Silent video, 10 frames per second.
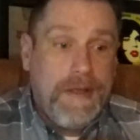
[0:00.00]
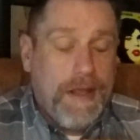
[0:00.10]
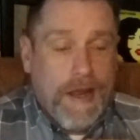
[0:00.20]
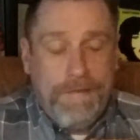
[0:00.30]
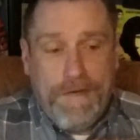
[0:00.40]

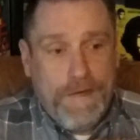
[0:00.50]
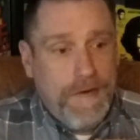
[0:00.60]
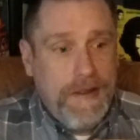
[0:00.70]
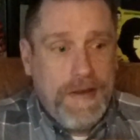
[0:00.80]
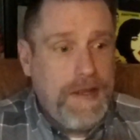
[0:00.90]
I've
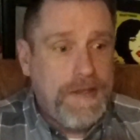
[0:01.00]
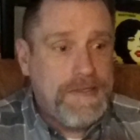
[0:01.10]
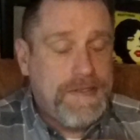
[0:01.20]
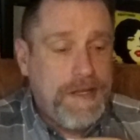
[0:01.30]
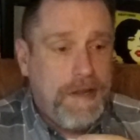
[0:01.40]
heard
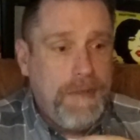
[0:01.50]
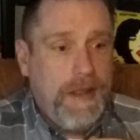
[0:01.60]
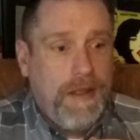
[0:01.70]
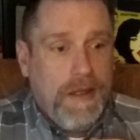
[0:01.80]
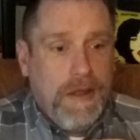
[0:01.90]
idiots tell
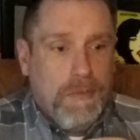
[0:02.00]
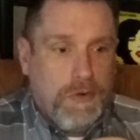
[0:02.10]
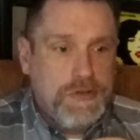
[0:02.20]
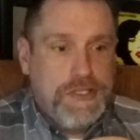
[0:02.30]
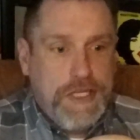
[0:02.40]
me
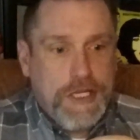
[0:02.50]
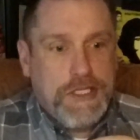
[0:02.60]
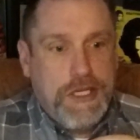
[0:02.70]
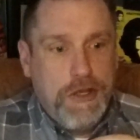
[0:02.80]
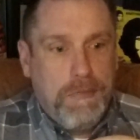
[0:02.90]
well,
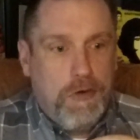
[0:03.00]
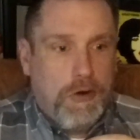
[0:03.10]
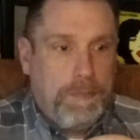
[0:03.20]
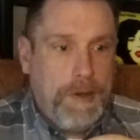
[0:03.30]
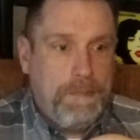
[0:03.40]
sticks kill
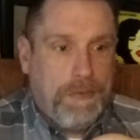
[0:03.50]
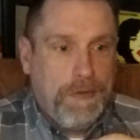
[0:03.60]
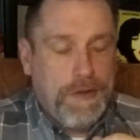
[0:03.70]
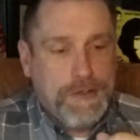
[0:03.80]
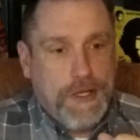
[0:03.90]
more people
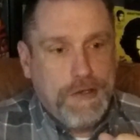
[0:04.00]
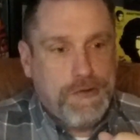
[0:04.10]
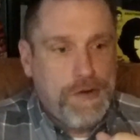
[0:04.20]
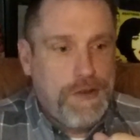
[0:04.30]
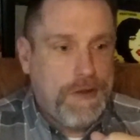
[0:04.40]
in this
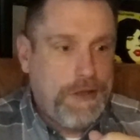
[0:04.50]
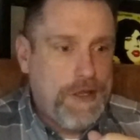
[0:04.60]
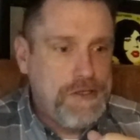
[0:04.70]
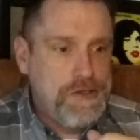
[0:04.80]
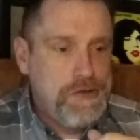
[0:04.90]
country than
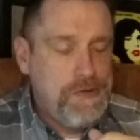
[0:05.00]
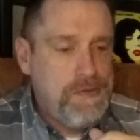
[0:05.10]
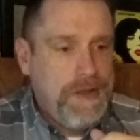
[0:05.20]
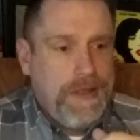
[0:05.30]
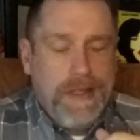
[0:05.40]
guns
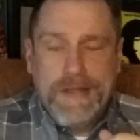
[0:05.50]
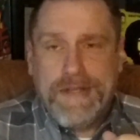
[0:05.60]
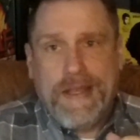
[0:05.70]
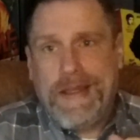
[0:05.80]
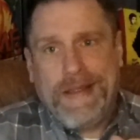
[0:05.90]
do. It's
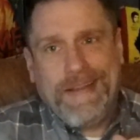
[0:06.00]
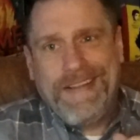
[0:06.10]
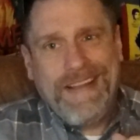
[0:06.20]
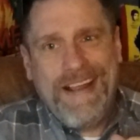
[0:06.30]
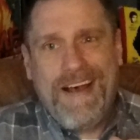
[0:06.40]
like,
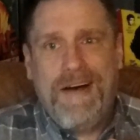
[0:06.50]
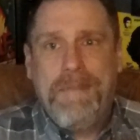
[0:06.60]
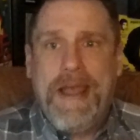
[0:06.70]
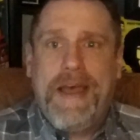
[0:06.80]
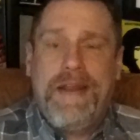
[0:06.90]
no,
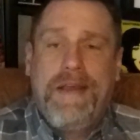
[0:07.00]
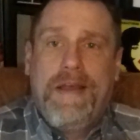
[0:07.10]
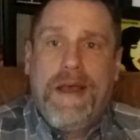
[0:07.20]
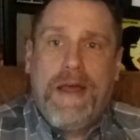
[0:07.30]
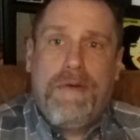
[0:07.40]
man,
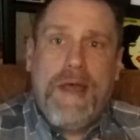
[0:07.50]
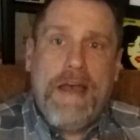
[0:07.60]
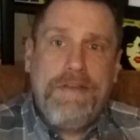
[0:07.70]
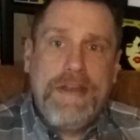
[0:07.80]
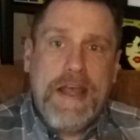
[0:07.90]
I don't
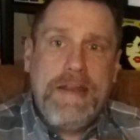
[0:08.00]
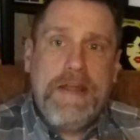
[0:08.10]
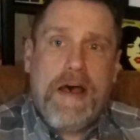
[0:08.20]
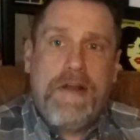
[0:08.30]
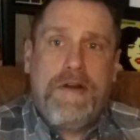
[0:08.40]
have a dead
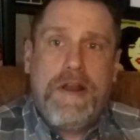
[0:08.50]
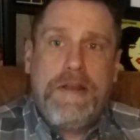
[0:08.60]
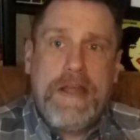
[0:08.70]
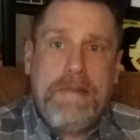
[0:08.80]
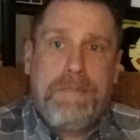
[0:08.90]
daughter and a
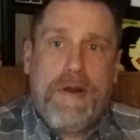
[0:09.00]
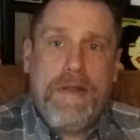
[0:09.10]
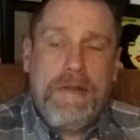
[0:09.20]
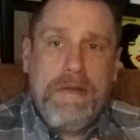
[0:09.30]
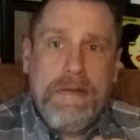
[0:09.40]
dead bro-
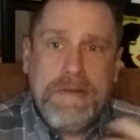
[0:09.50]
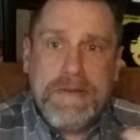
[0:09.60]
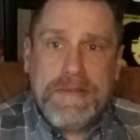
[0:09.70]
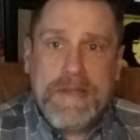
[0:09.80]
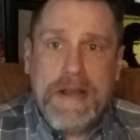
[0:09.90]

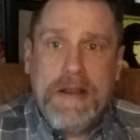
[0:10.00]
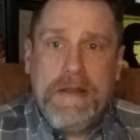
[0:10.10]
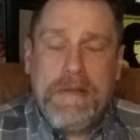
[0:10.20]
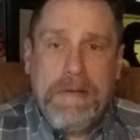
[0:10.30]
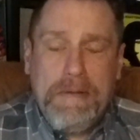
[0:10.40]
uh, son, uh,
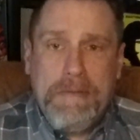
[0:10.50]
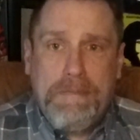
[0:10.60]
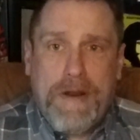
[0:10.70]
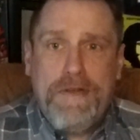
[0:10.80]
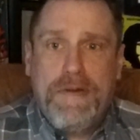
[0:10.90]
uh,
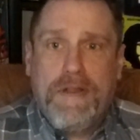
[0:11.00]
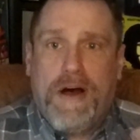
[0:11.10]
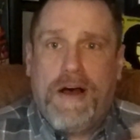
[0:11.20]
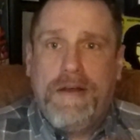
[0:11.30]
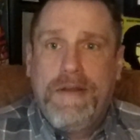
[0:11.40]

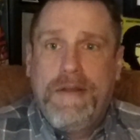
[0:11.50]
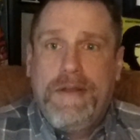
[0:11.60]
brother-in-law